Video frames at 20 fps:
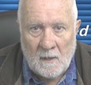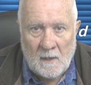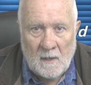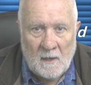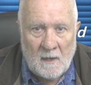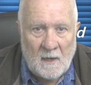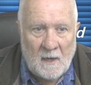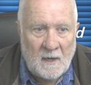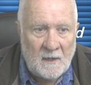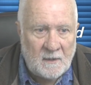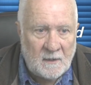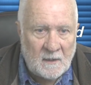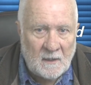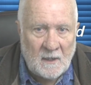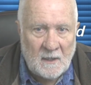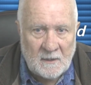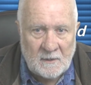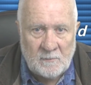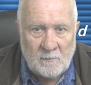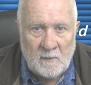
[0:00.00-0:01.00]
And
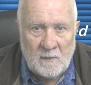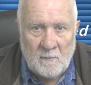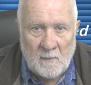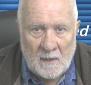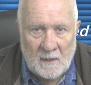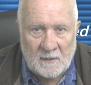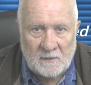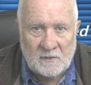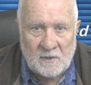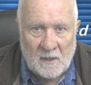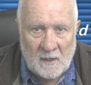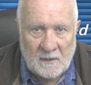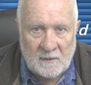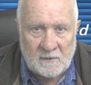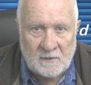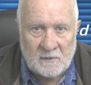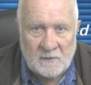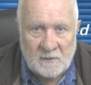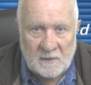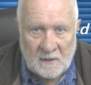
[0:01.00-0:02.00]
unless we make
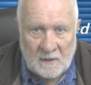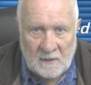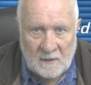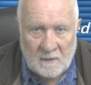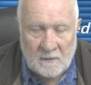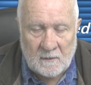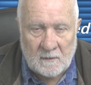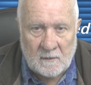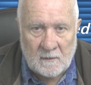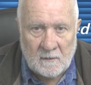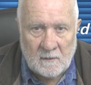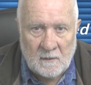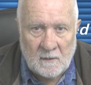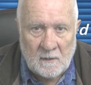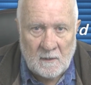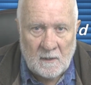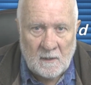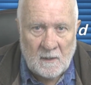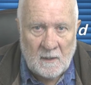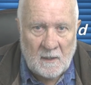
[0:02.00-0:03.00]
changes in it,
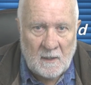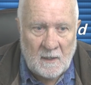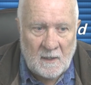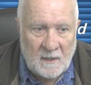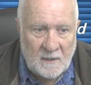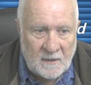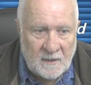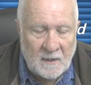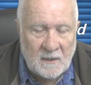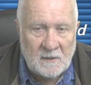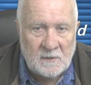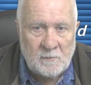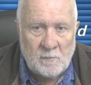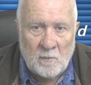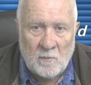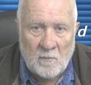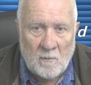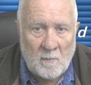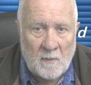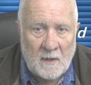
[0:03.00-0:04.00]
things
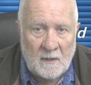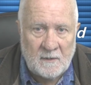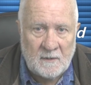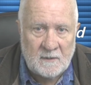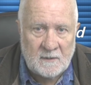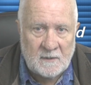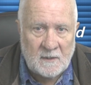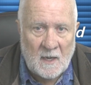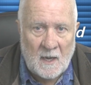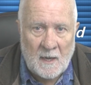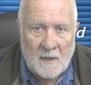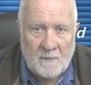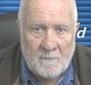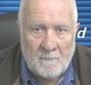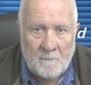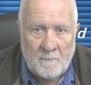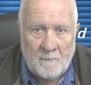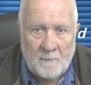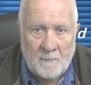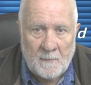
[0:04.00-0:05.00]
will remain the
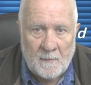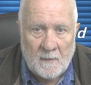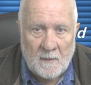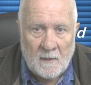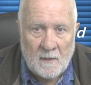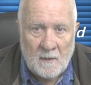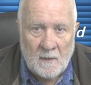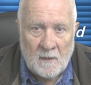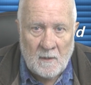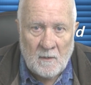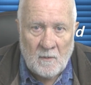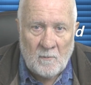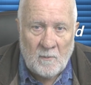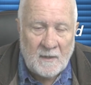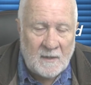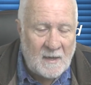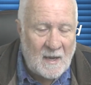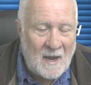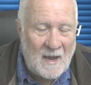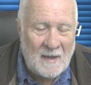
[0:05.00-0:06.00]
same. We
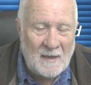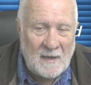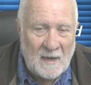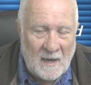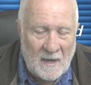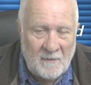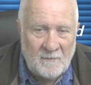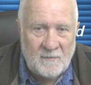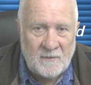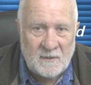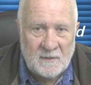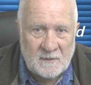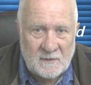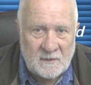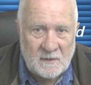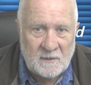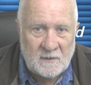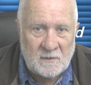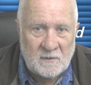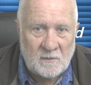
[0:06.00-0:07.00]
can't have this
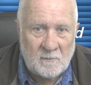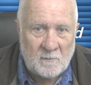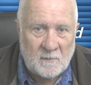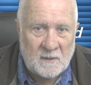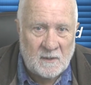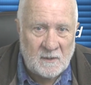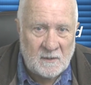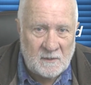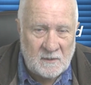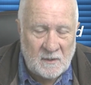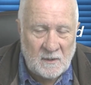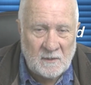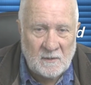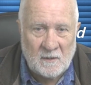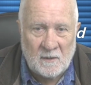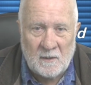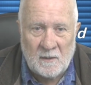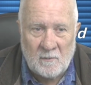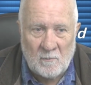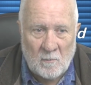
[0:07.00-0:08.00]
system
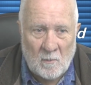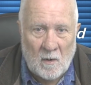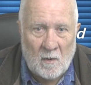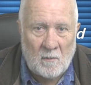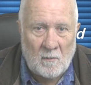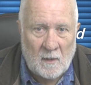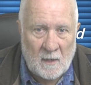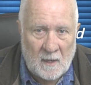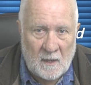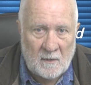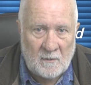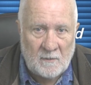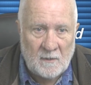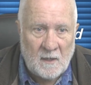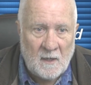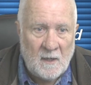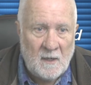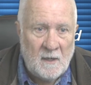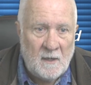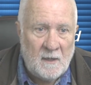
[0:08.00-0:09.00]
continually roll out
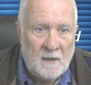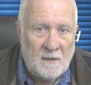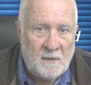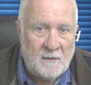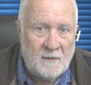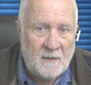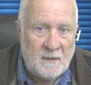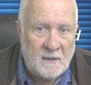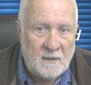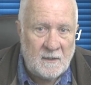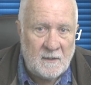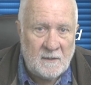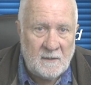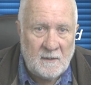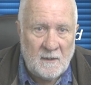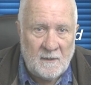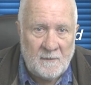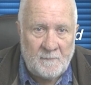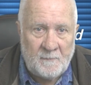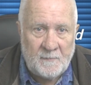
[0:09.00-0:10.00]
the
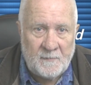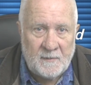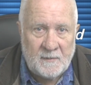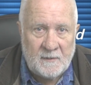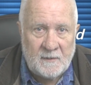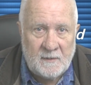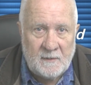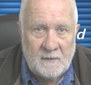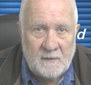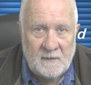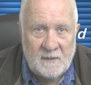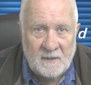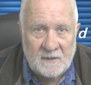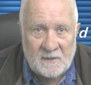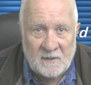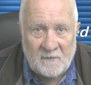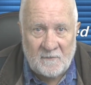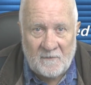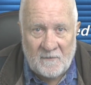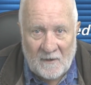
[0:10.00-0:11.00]

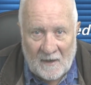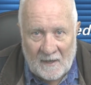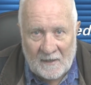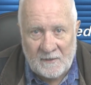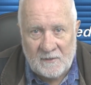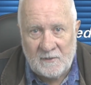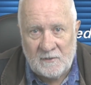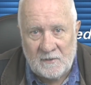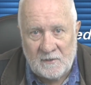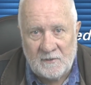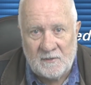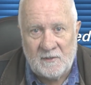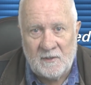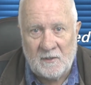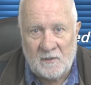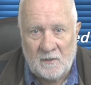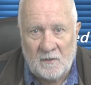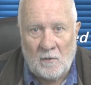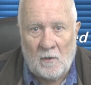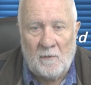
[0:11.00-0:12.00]
disadvantages
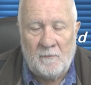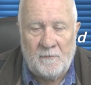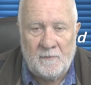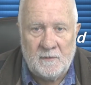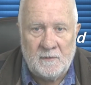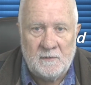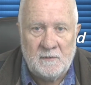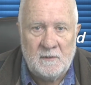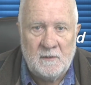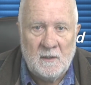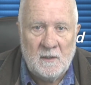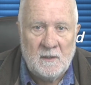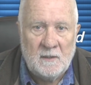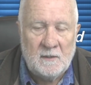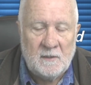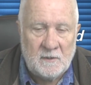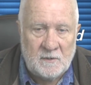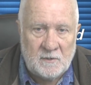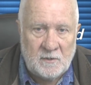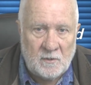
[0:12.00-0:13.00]
that it offers
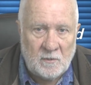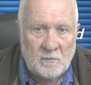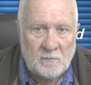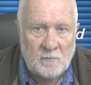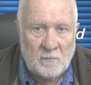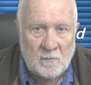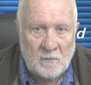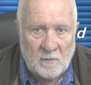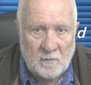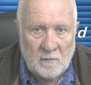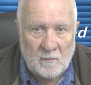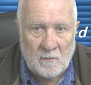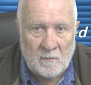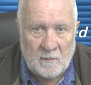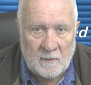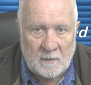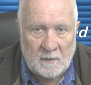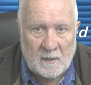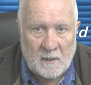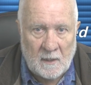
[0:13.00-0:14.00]
to children who are
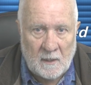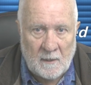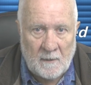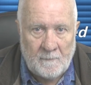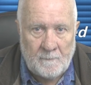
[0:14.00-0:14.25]
in care.